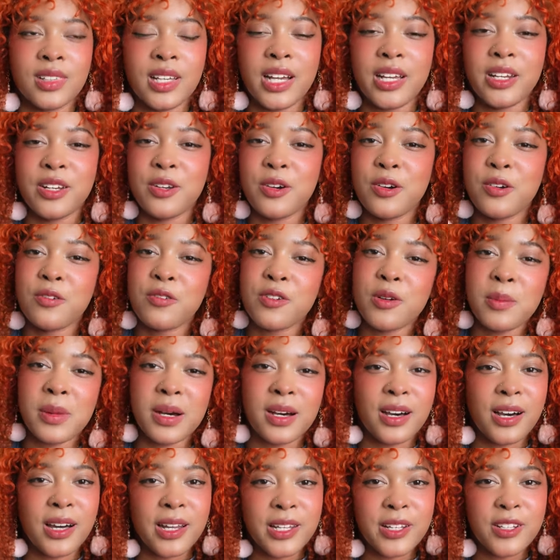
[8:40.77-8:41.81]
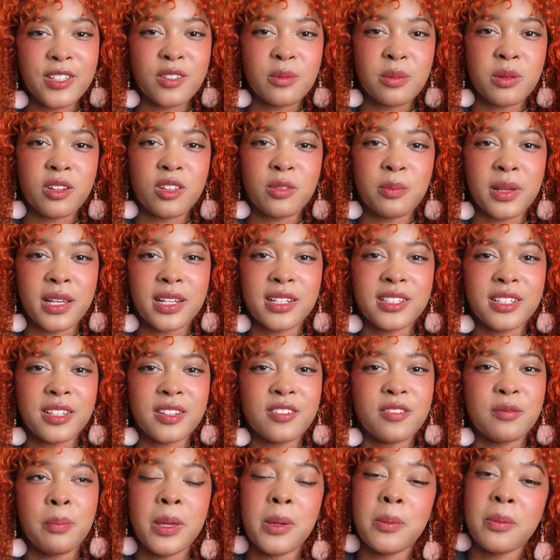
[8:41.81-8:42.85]
I know from an audience
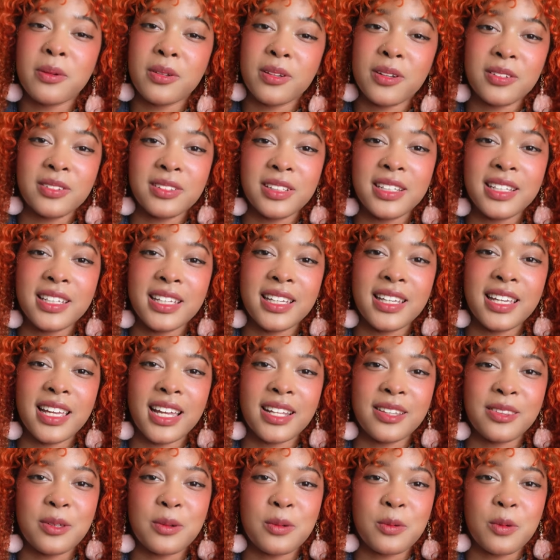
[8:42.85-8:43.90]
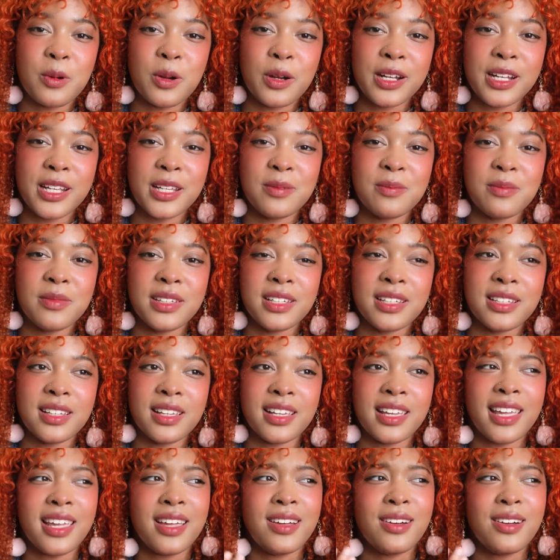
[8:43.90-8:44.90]
perspective, people are looking at the work and being like,